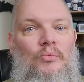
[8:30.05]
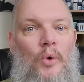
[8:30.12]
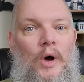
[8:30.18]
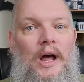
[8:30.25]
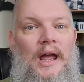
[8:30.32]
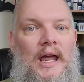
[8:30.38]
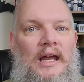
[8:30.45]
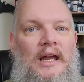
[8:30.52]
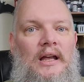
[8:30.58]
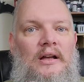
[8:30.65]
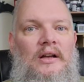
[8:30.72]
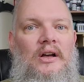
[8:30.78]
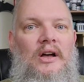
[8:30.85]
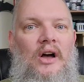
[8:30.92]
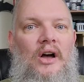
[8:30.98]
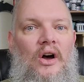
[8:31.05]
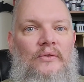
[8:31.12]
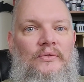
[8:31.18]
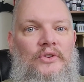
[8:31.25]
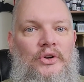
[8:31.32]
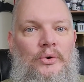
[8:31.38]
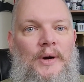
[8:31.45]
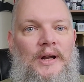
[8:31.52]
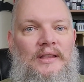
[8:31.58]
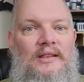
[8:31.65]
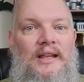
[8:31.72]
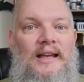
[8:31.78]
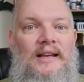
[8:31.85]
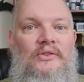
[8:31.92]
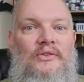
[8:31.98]
way of doing
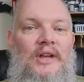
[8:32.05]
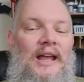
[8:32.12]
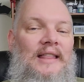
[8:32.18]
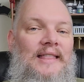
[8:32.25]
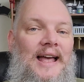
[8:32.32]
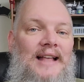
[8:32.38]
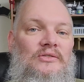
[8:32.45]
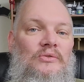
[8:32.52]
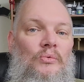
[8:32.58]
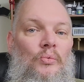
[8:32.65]
things, and that's